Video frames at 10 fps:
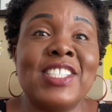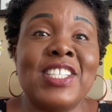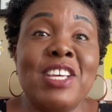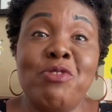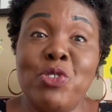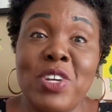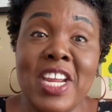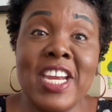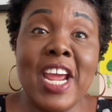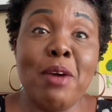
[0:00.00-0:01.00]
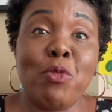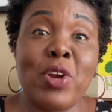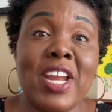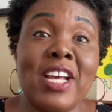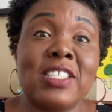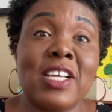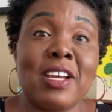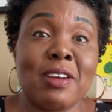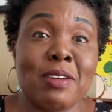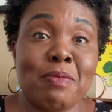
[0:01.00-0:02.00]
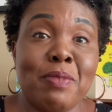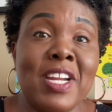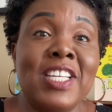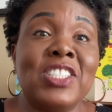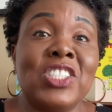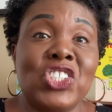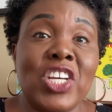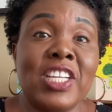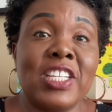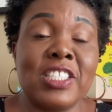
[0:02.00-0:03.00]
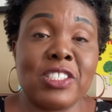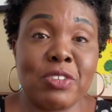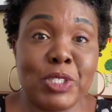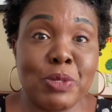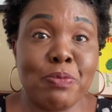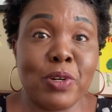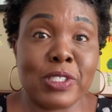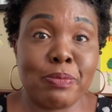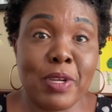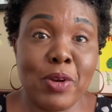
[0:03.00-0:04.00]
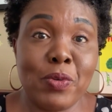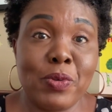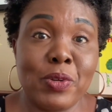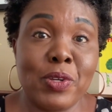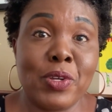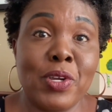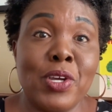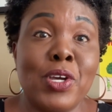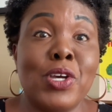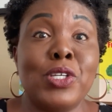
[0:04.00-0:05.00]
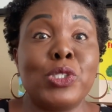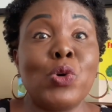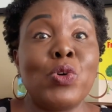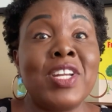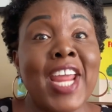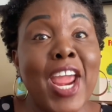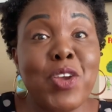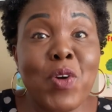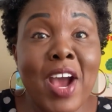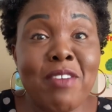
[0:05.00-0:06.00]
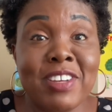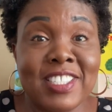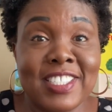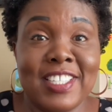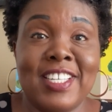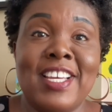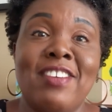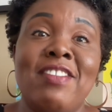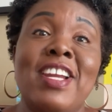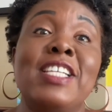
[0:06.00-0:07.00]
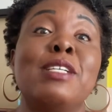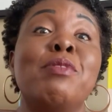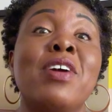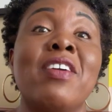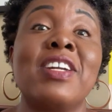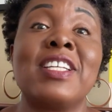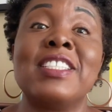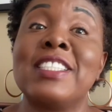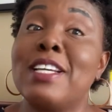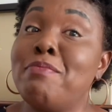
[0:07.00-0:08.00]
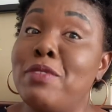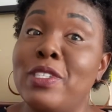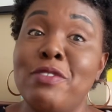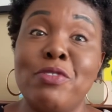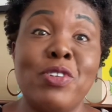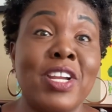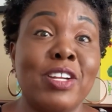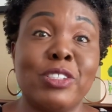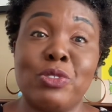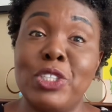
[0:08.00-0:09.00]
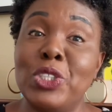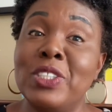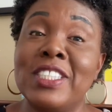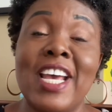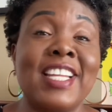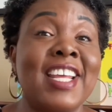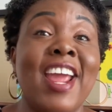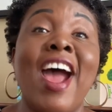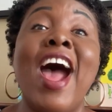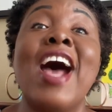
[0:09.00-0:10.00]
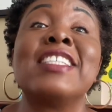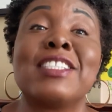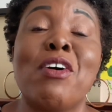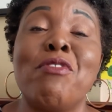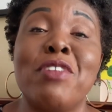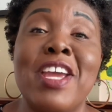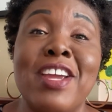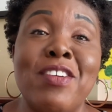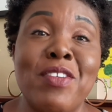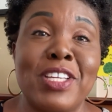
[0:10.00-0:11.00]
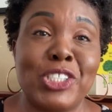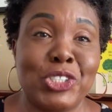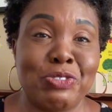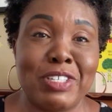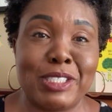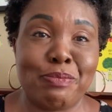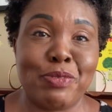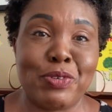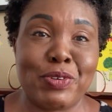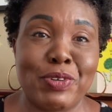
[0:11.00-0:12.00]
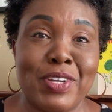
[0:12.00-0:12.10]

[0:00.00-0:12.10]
If you need help with that, please check the description box below. So there you have it. Relatable characters and beautiful illustrations are the heart of a great children's book.